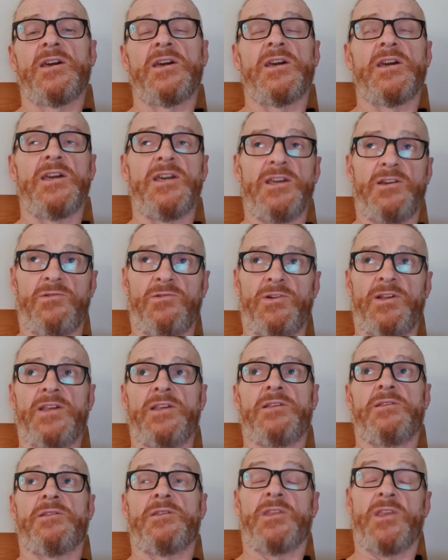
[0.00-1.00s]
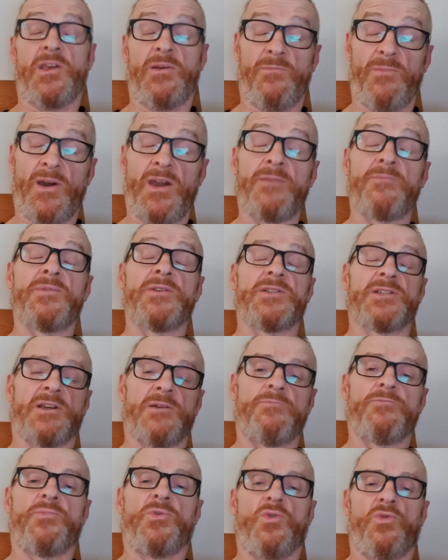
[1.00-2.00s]
Equally, there may be
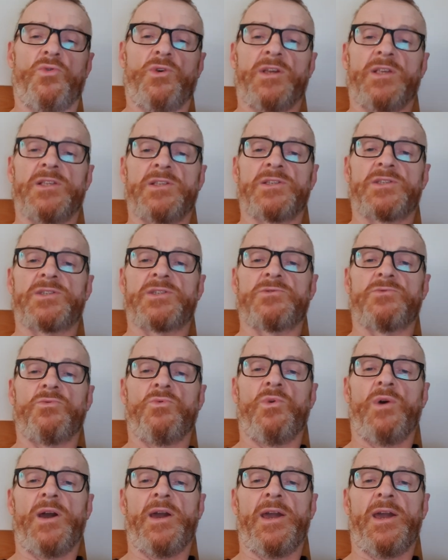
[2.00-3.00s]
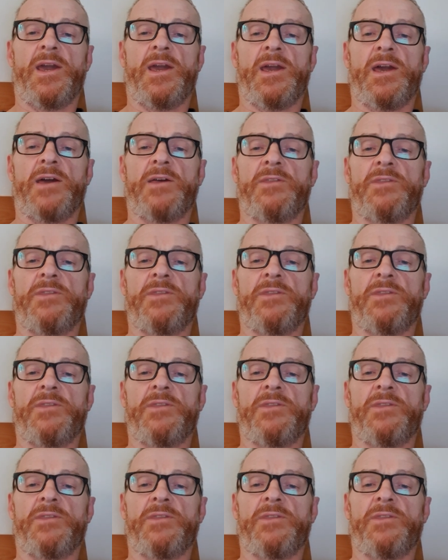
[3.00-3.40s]
some points where